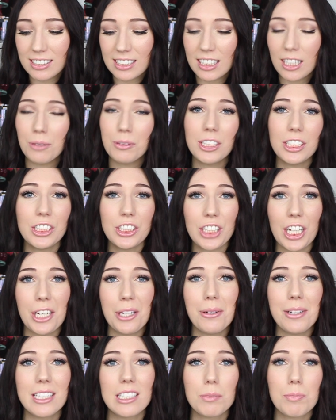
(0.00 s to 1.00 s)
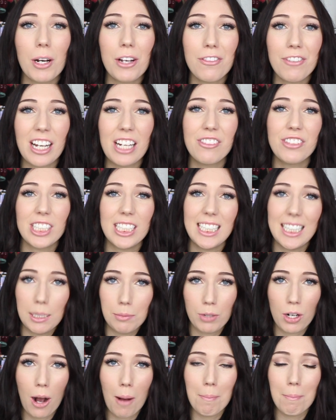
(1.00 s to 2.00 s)
thing that I'm going to show you is my favourite
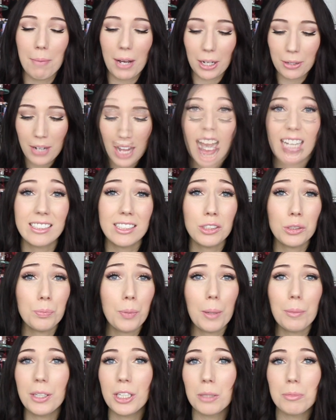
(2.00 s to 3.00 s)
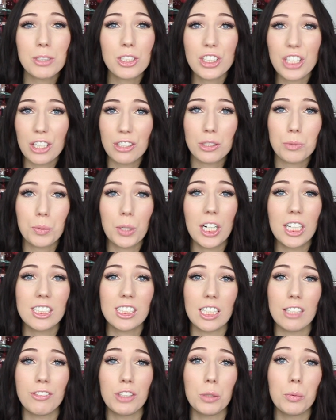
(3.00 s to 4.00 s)
lip combo. And this will probably come as no surprise
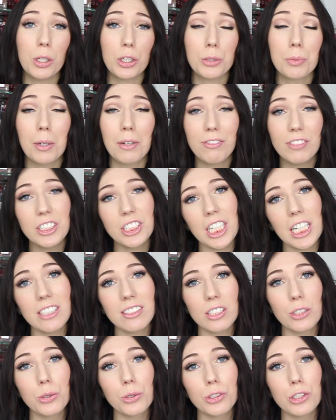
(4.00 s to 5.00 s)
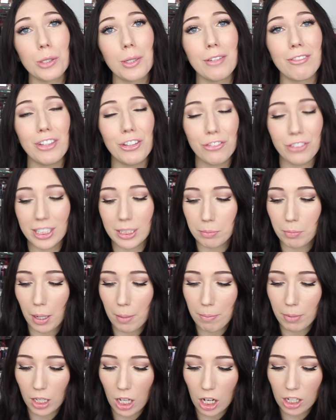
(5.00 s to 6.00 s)
if you watch my videos and also if you read my
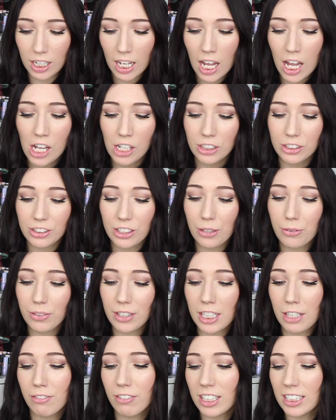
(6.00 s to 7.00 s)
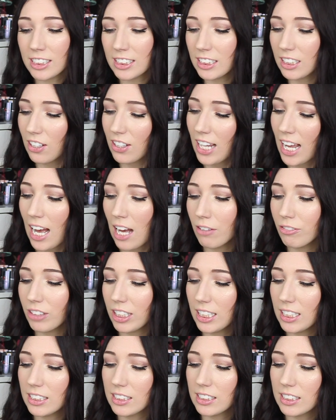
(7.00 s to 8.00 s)
blog. So the first thing that I have
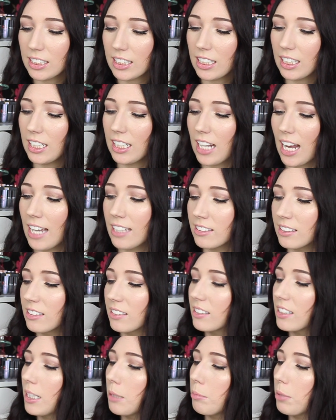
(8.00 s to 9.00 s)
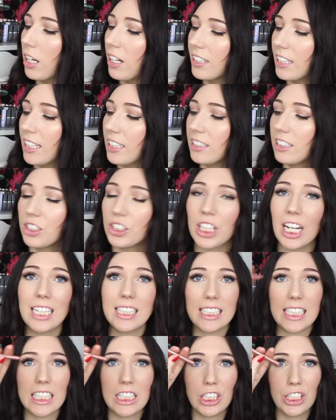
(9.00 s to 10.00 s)
is the Essence Lip Liner in the
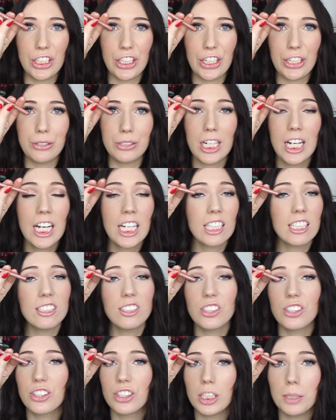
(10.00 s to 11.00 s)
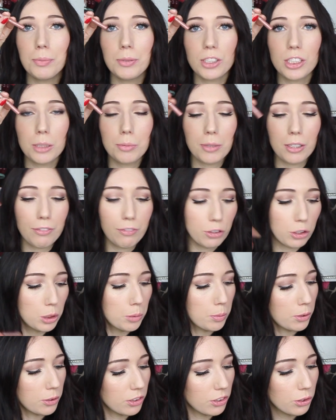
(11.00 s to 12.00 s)
shade In the Nude. This is super, super
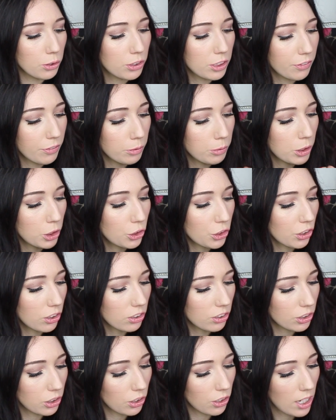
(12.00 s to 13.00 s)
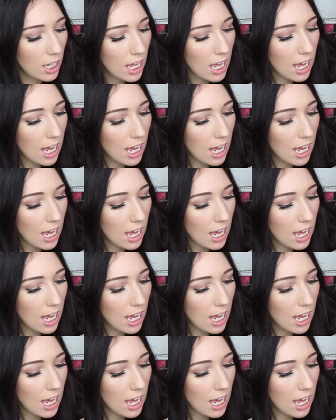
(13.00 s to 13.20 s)
affordable. It's also from the drugstore,